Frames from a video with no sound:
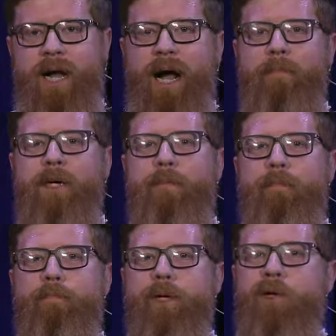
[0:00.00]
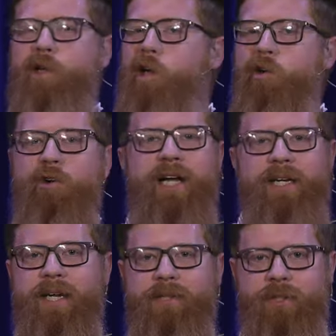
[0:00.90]
I'm going to build a great
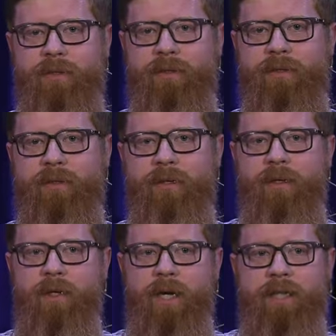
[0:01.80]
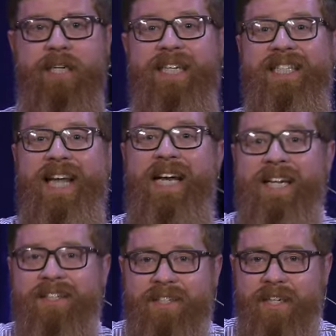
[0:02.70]
nation. The
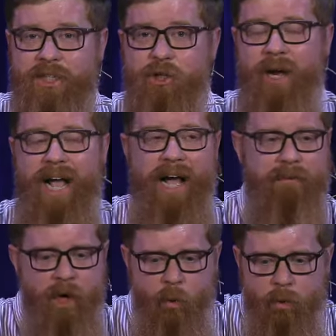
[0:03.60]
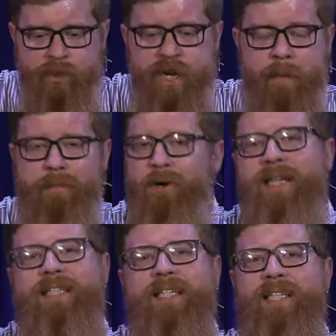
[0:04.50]
descendants that you'll have will number
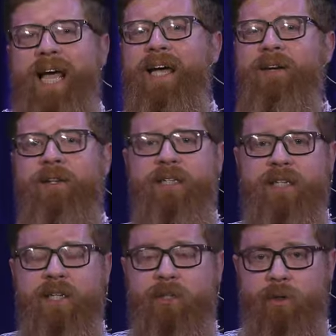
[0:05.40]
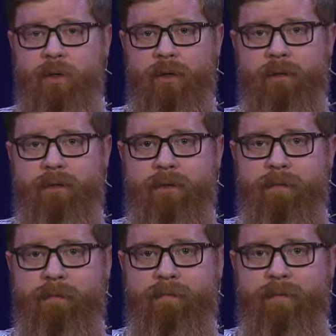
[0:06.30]
as the sand on the seashore.
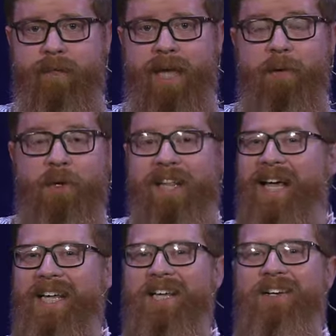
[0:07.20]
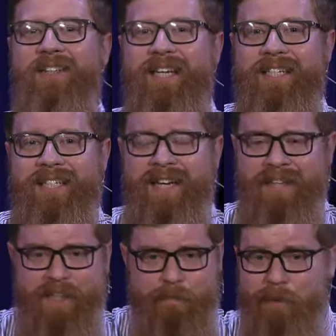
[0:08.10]
And when they hear this,
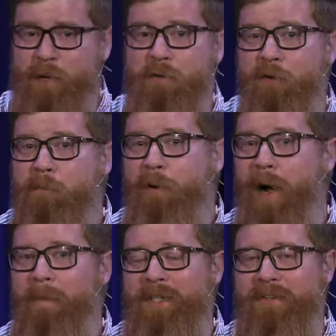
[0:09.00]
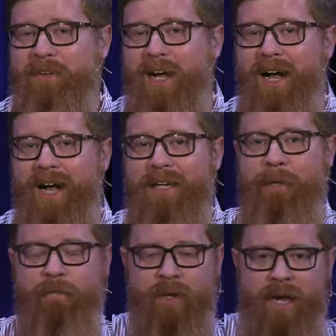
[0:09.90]
this beautiful promise of God,
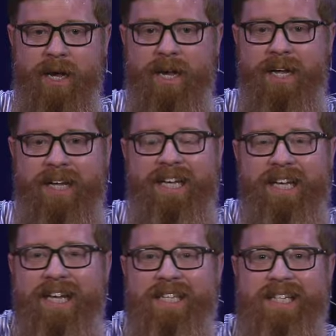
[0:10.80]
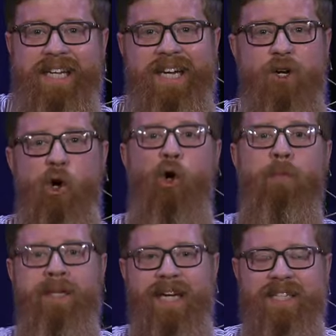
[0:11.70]
uh, he, he said it
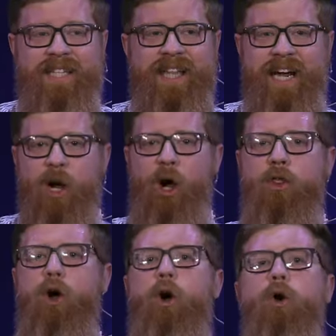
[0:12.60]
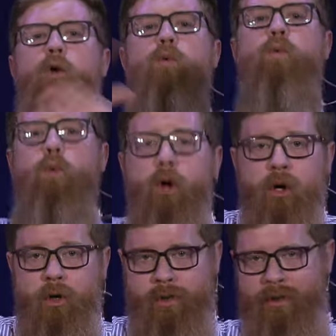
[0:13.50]
culminates in that the whole
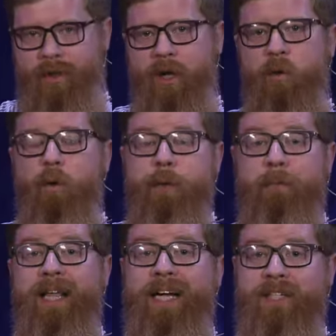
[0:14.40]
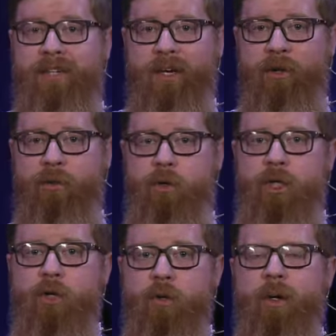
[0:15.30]
world will be blessed through
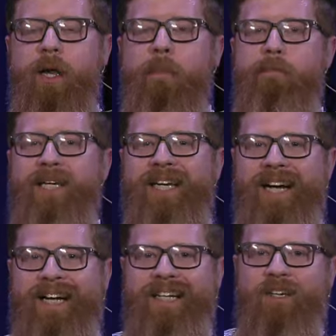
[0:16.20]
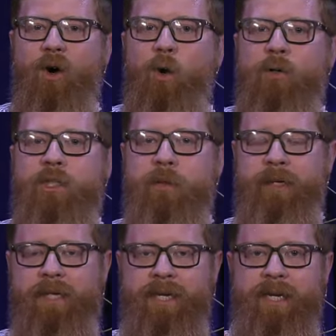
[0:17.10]
you because
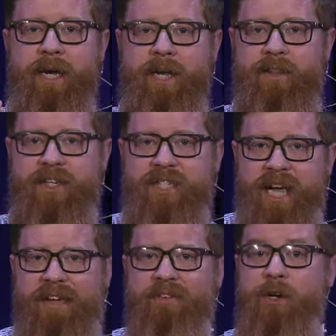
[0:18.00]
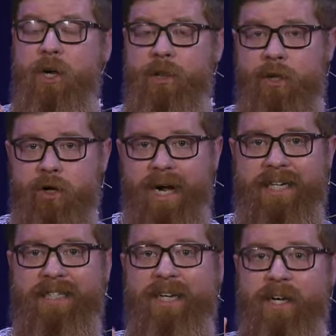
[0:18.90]
ultimately the Savior, the
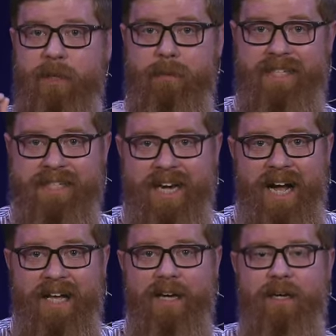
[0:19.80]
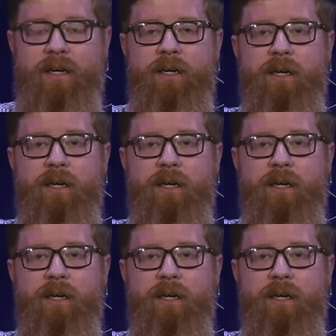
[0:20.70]
Christ, the Messiah